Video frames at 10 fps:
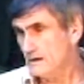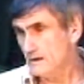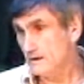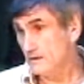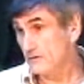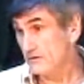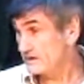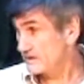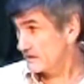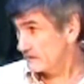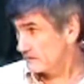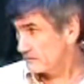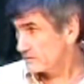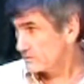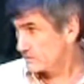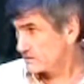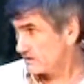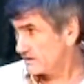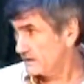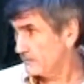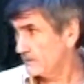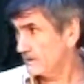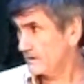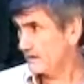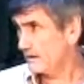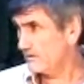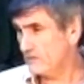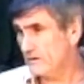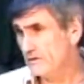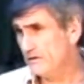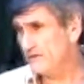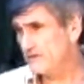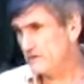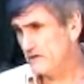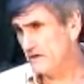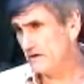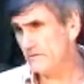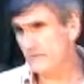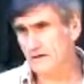another is guilt, which we're talking about now, another is shame,